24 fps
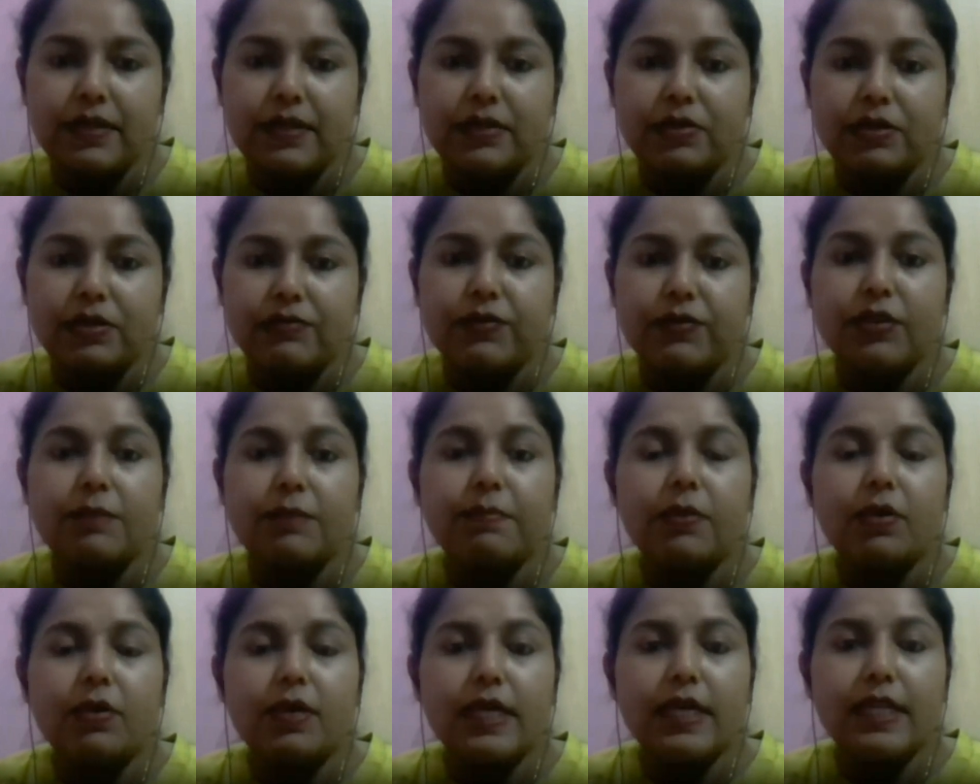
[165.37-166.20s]
So for
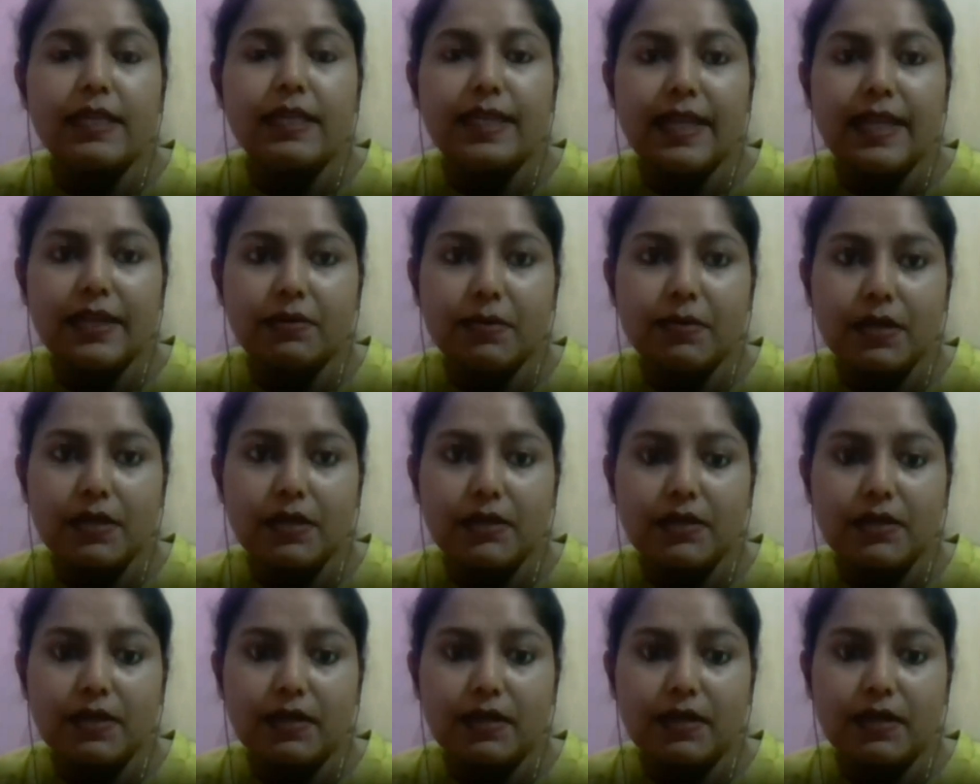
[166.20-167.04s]
reporting the
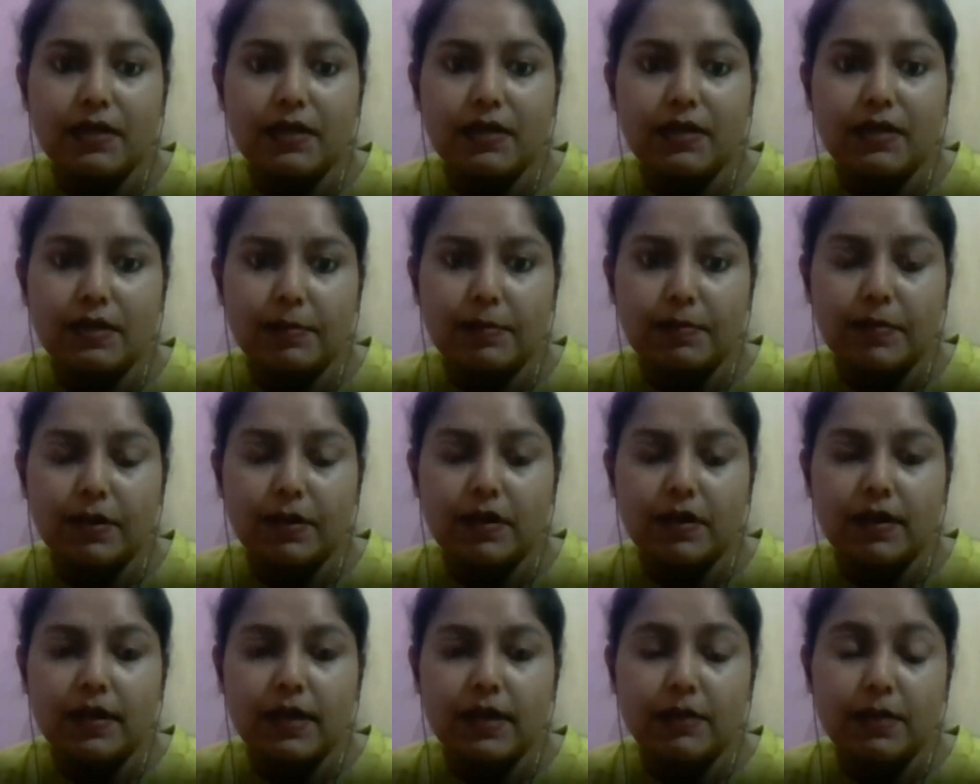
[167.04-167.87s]

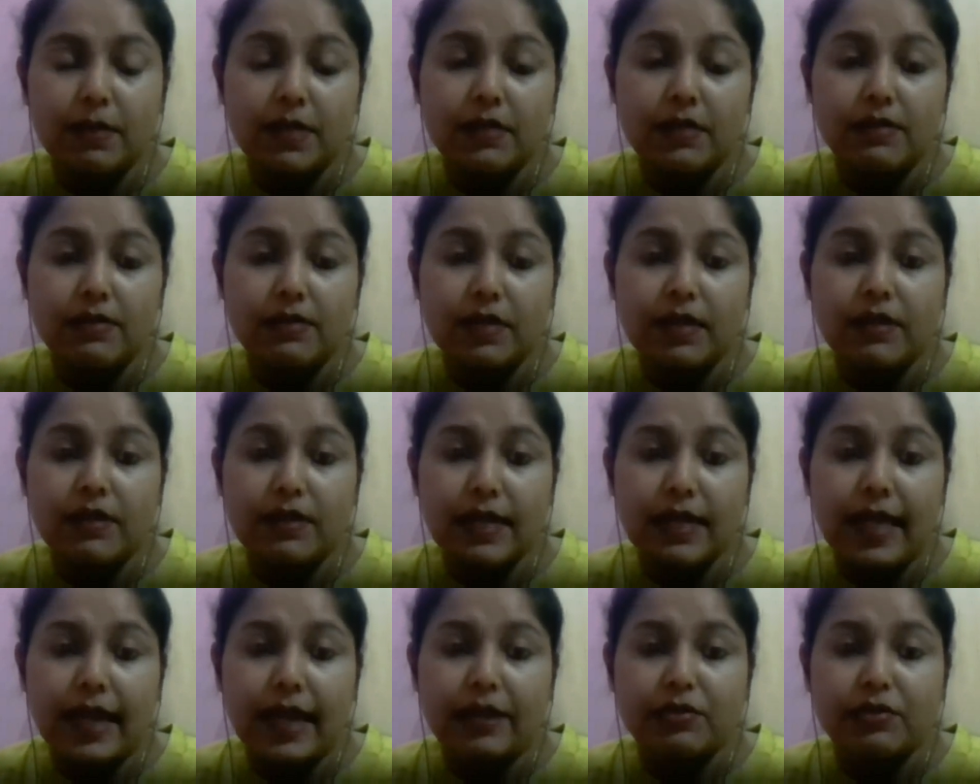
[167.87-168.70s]
adverse drug
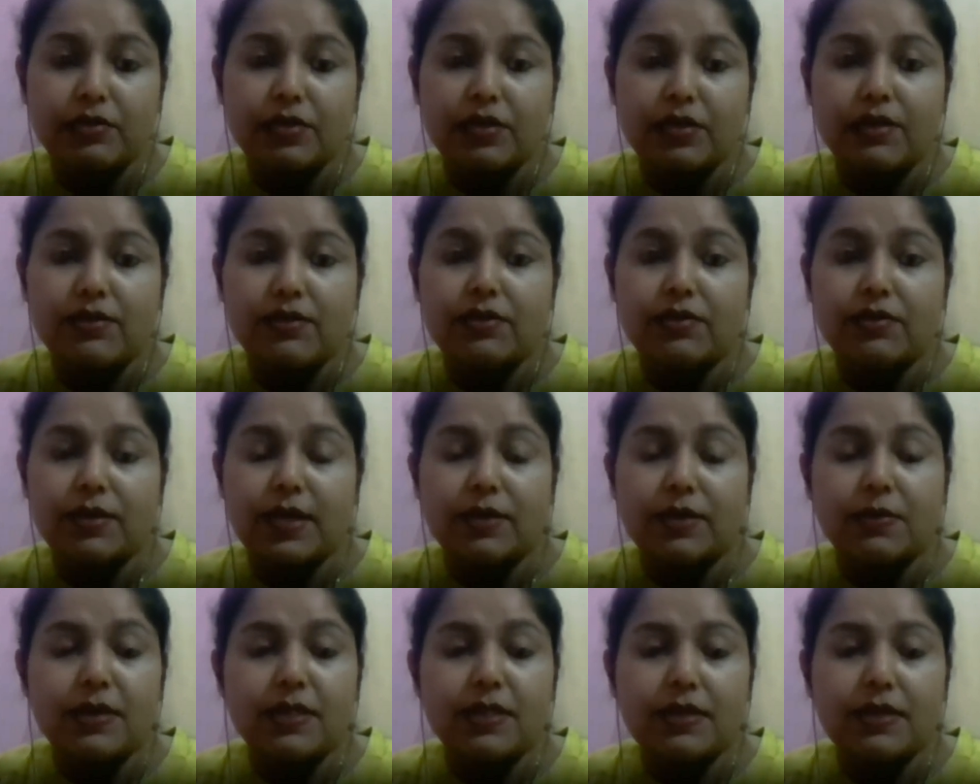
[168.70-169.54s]
reactions or
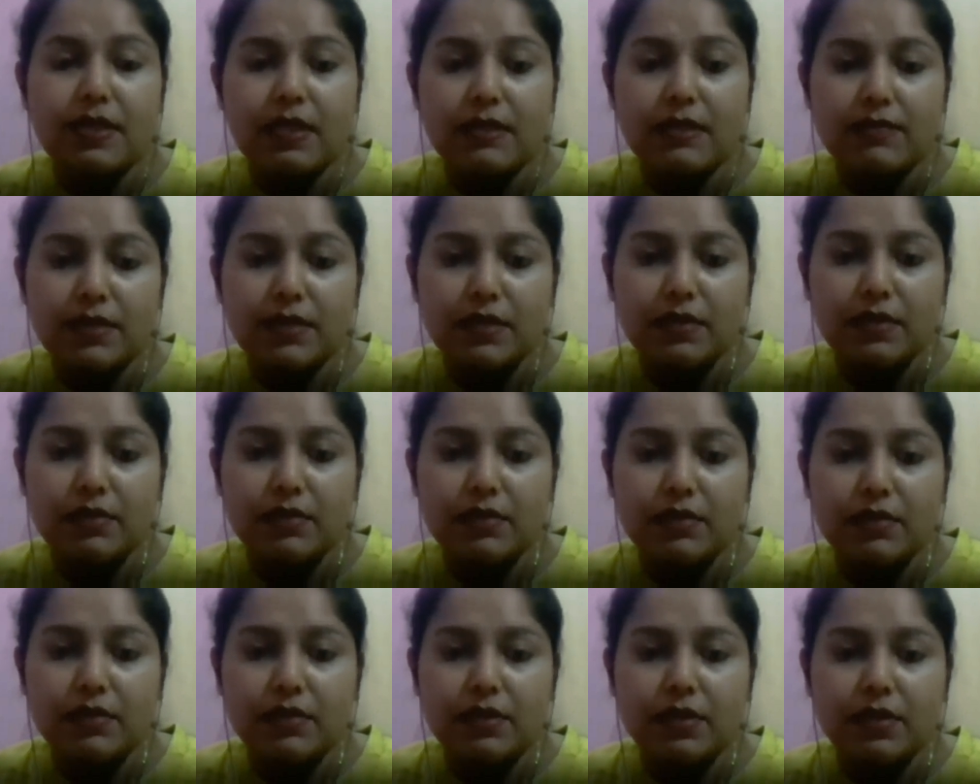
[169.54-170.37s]
adverse
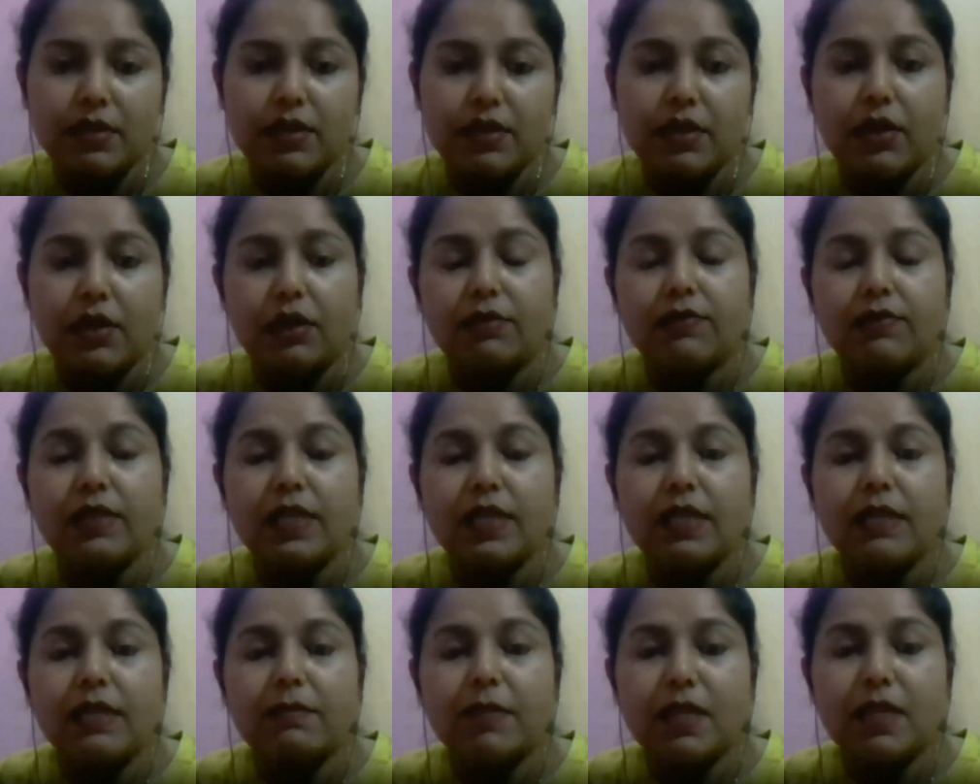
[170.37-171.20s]
events of
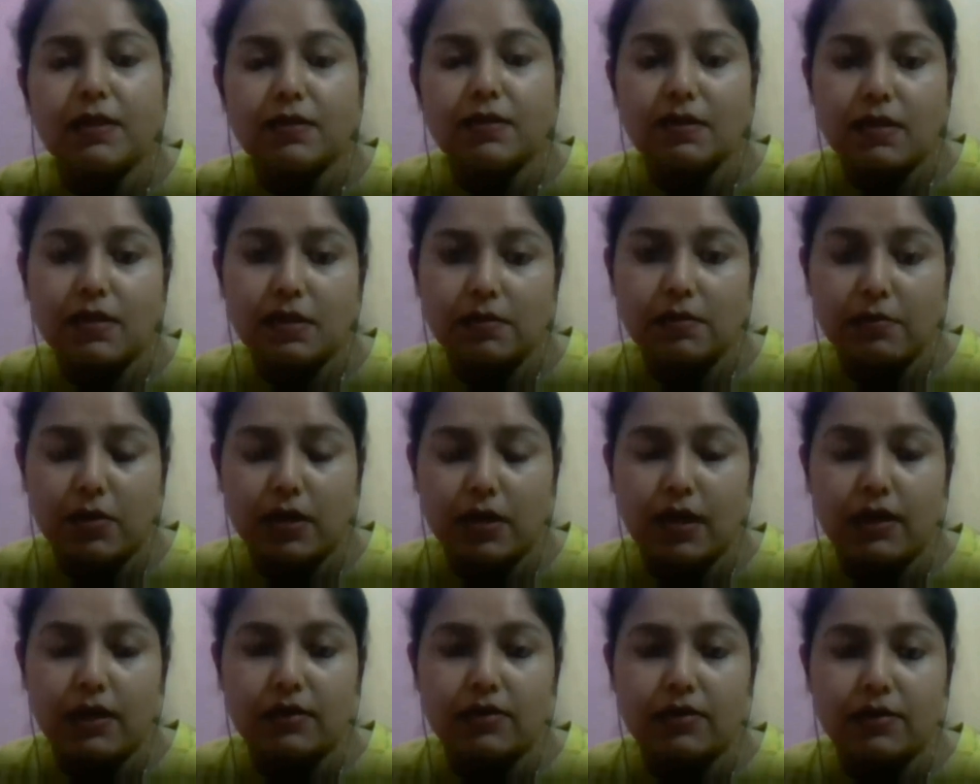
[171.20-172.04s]
the medicinal
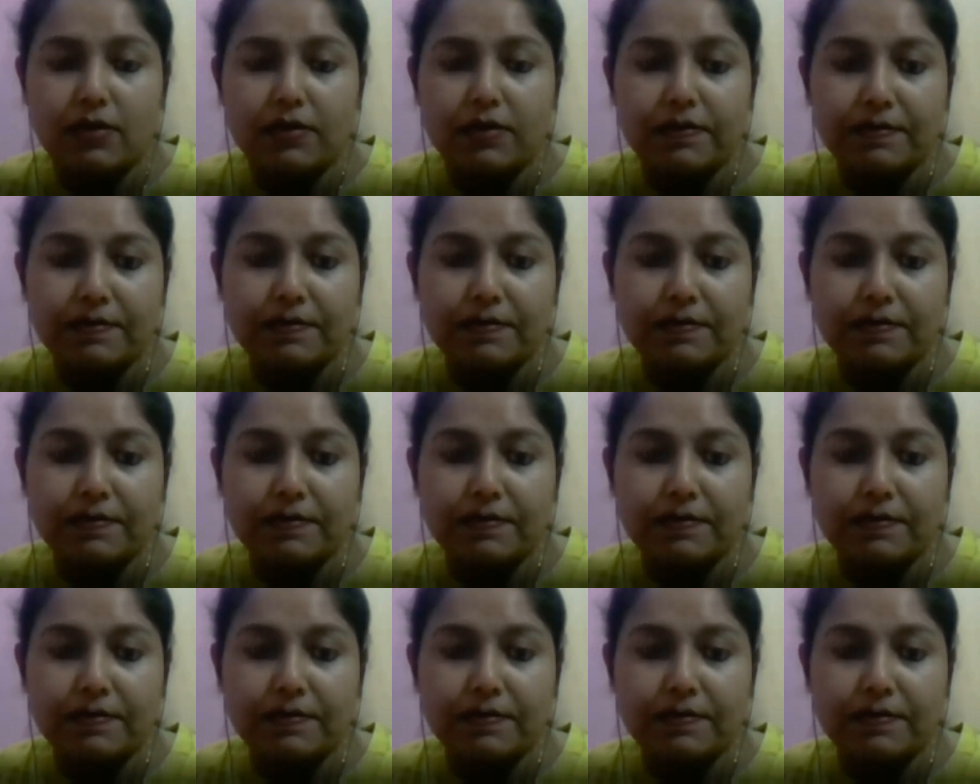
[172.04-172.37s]
products.